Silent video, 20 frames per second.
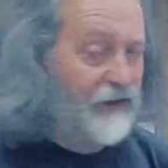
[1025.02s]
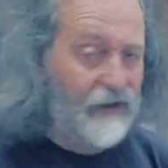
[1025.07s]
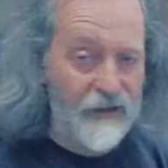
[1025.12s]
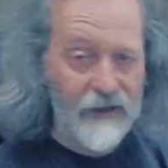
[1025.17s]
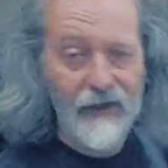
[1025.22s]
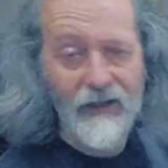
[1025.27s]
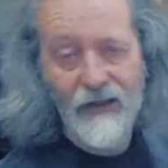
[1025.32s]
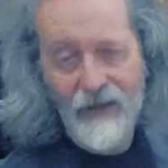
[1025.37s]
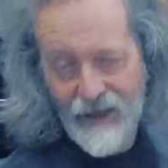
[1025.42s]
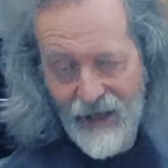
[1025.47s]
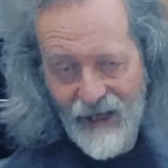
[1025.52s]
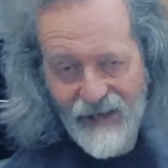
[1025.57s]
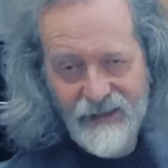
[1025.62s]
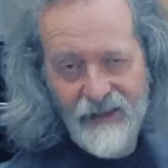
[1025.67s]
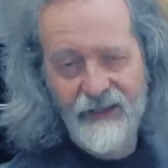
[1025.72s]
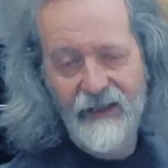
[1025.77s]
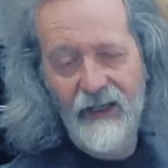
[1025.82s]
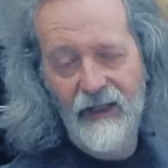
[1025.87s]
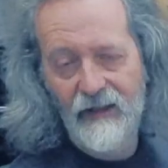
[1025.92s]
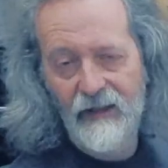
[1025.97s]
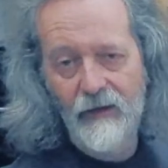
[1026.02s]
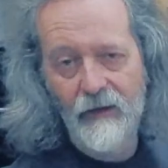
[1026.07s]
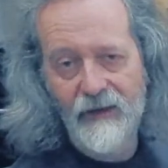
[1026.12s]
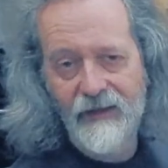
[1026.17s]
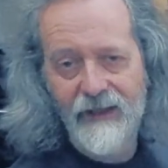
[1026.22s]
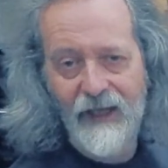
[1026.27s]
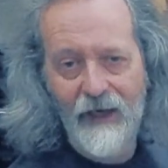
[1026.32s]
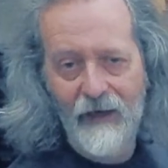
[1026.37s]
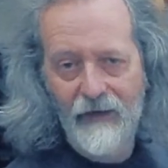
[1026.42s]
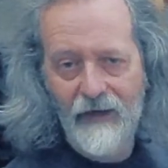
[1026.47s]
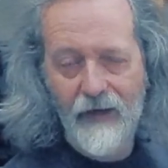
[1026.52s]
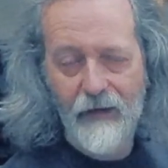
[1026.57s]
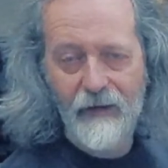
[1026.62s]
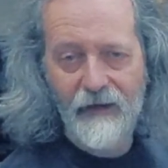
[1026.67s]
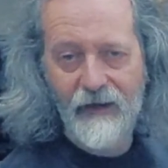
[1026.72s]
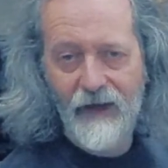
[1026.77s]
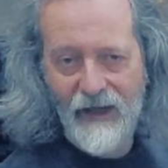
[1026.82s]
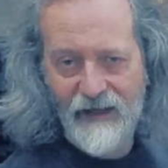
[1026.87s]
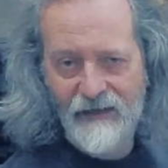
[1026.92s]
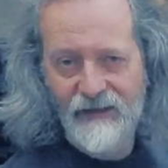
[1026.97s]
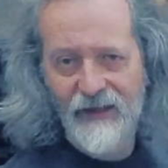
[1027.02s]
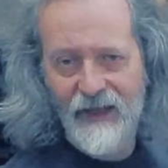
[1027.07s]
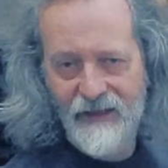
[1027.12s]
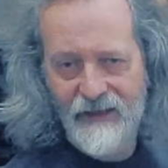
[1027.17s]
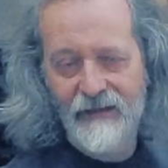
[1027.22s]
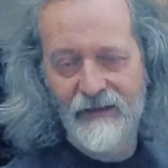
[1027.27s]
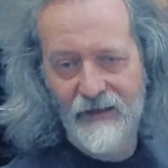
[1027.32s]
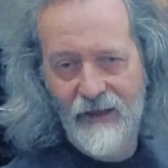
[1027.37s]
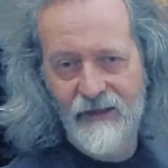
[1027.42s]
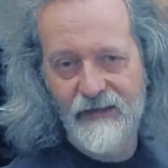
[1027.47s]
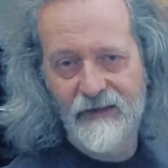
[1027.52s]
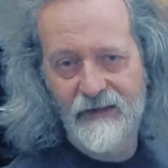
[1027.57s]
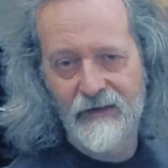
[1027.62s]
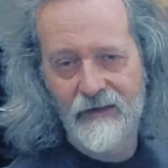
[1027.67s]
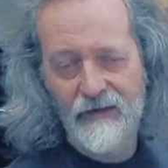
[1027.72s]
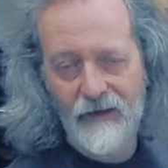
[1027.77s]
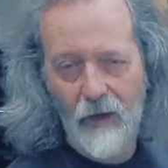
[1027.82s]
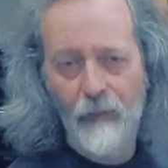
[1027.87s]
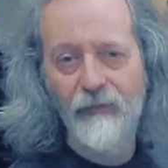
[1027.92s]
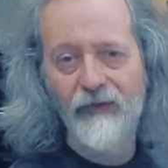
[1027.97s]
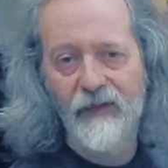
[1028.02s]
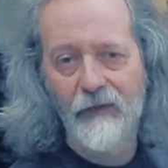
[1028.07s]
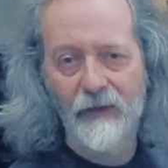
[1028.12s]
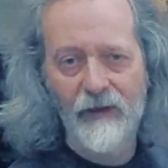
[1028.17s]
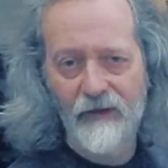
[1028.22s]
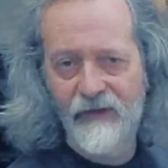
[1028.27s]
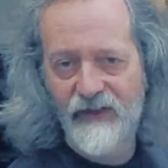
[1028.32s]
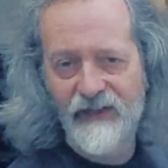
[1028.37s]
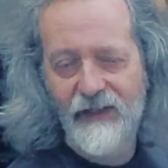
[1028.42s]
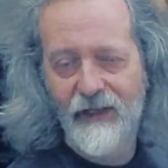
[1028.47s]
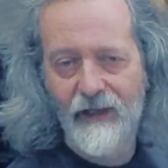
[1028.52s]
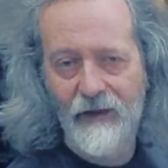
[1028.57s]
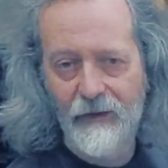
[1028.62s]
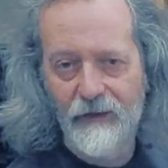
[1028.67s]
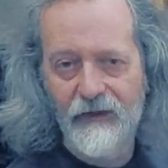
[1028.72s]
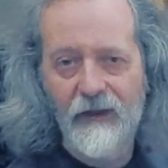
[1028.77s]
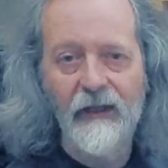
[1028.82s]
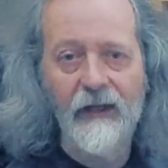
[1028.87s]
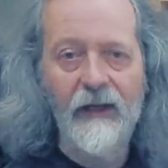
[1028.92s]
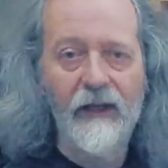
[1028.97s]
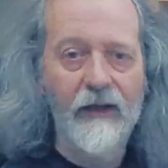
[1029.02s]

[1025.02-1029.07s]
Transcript: clearly as I get lower down it gets less and less comfortable of a sound.